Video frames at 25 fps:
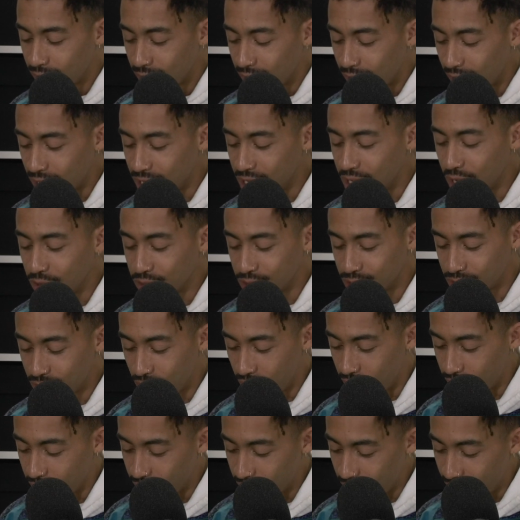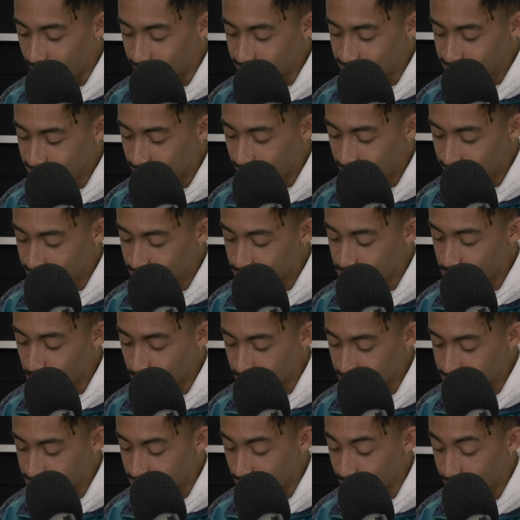and the other night at
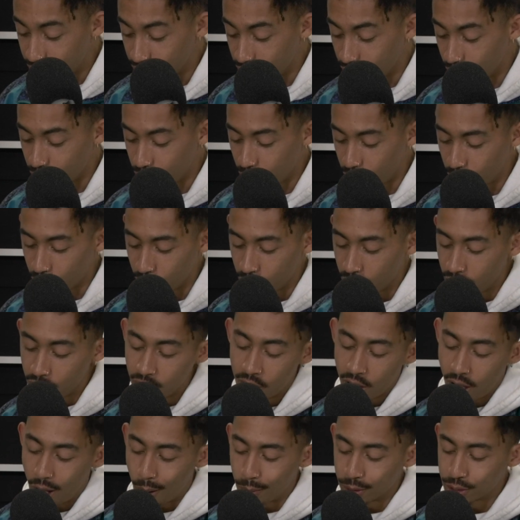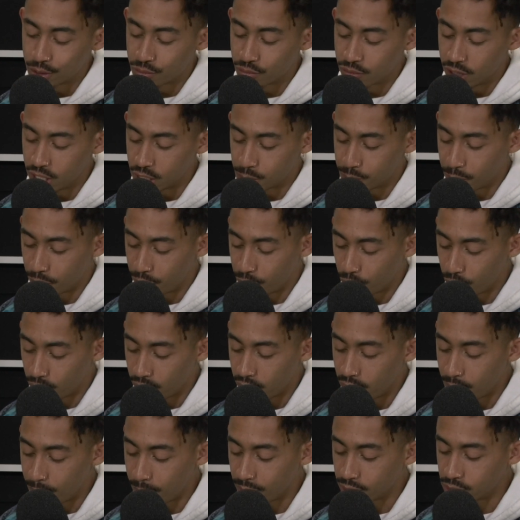10:27 I wrote, I was rich before I
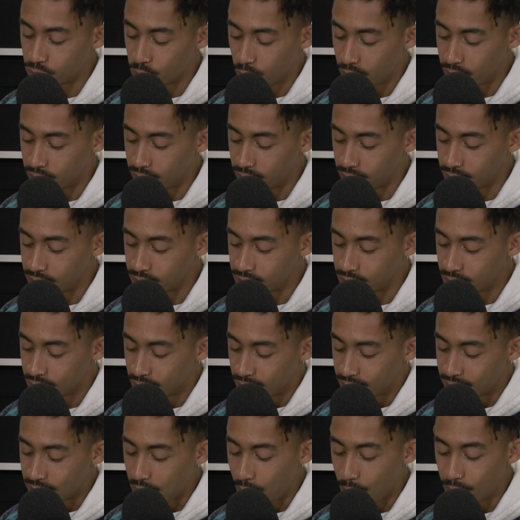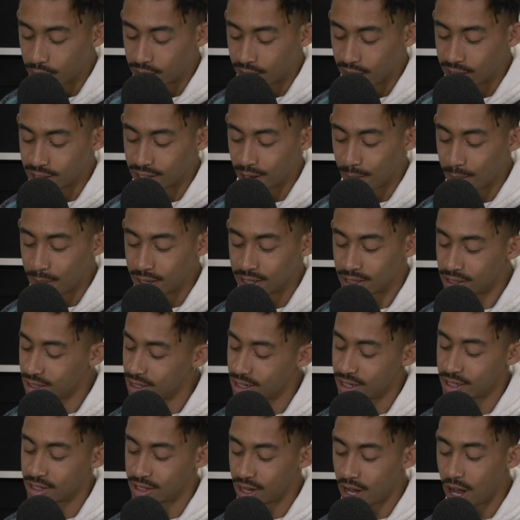hit my 20s. Nowadays I miss the
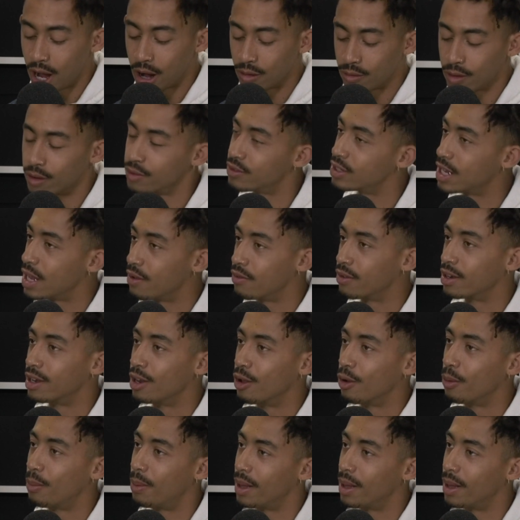desire of saving little